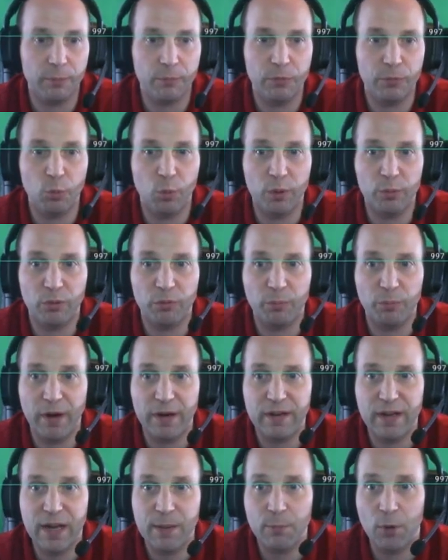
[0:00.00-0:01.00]
the one with my
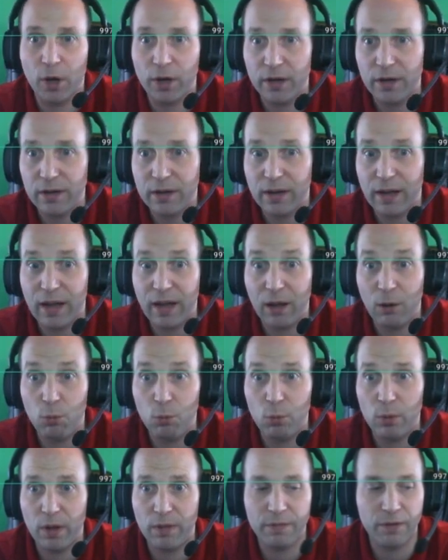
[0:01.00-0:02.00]
name on it.
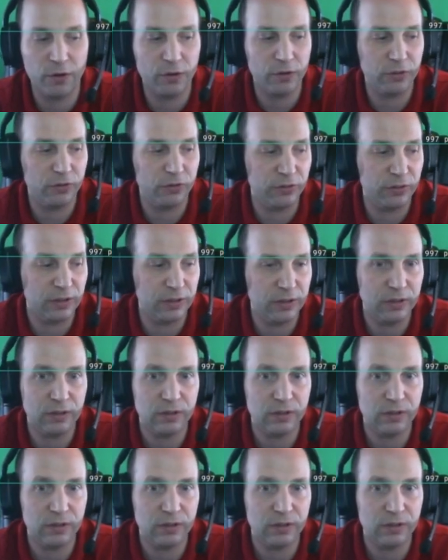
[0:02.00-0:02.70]
Oh, and there you see